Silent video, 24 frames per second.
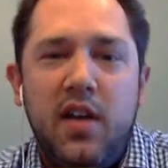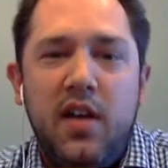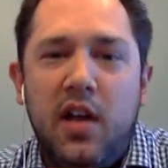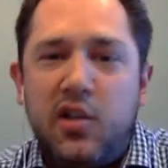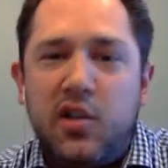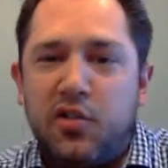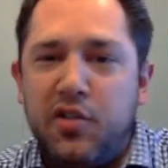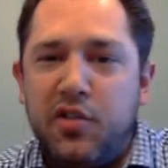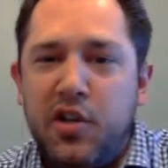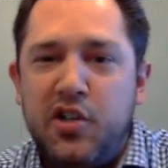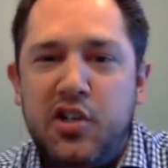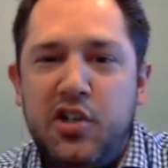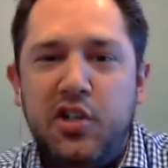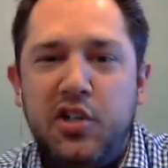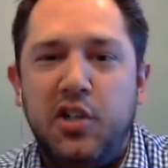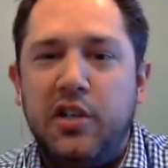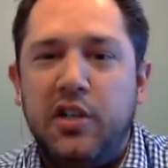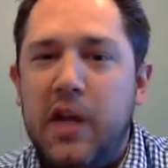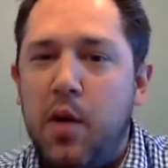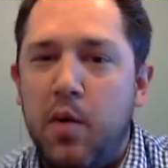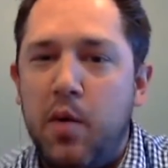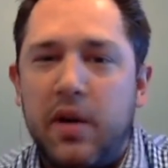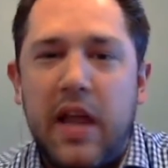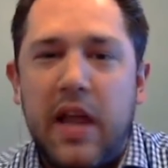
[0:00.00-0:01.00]
a traditional
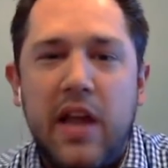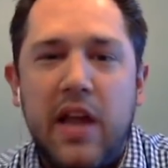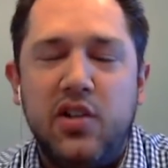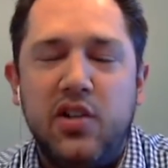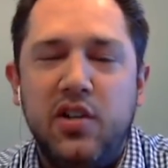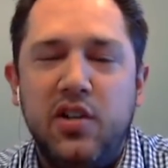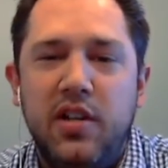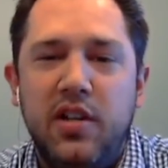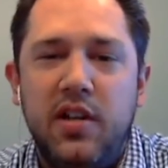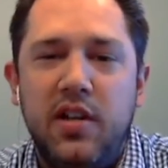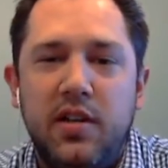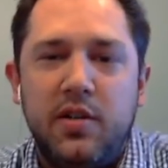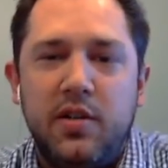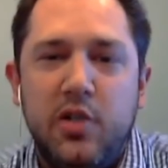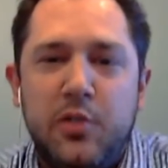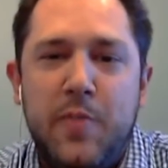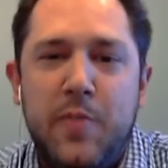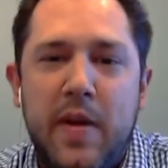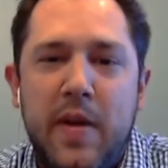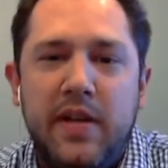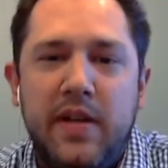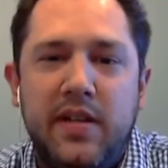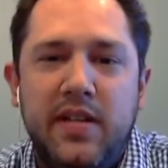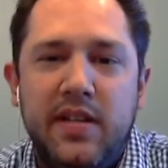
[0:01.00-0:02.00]
network engineer who
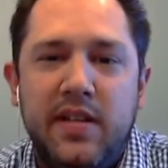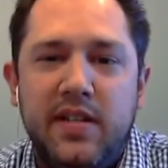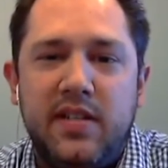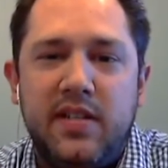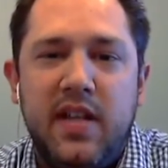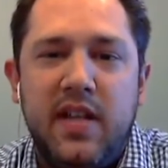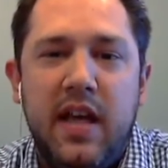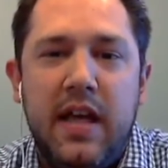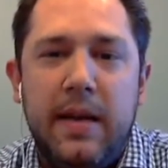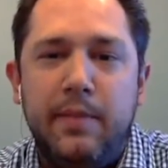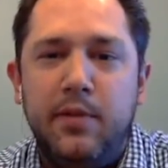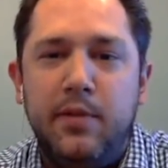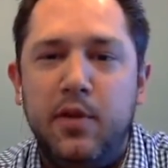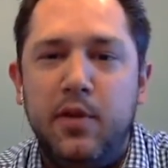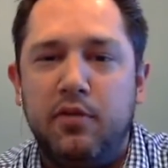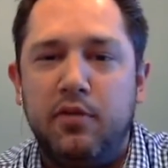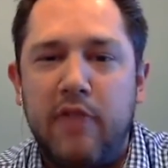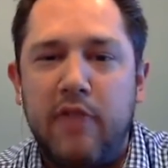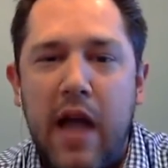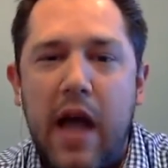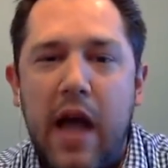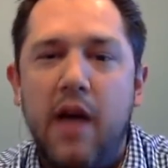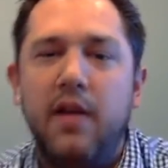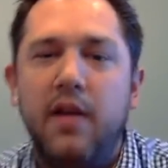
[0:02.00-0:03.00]
spent his time doing
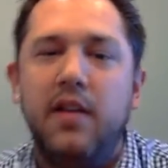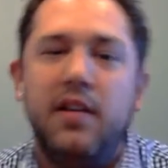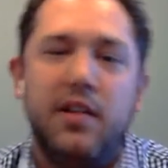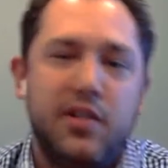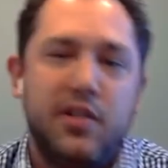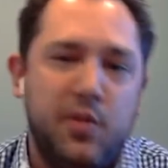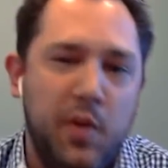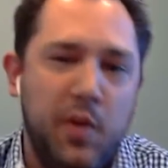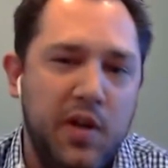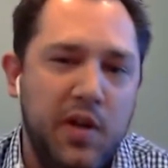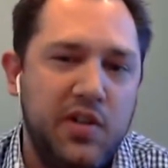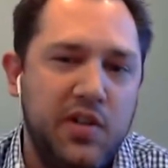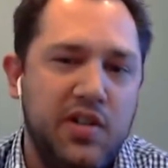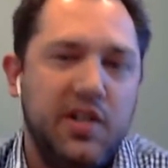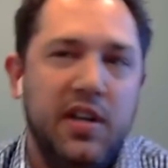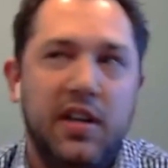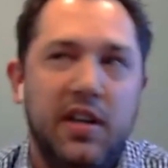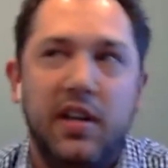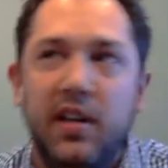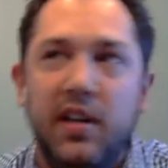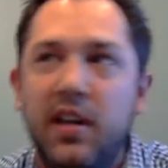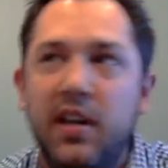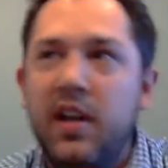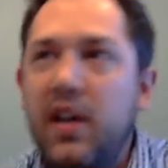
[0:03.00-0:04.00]
routing,
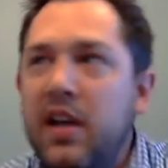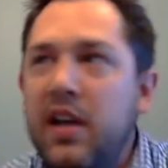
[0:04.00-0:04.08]
switching,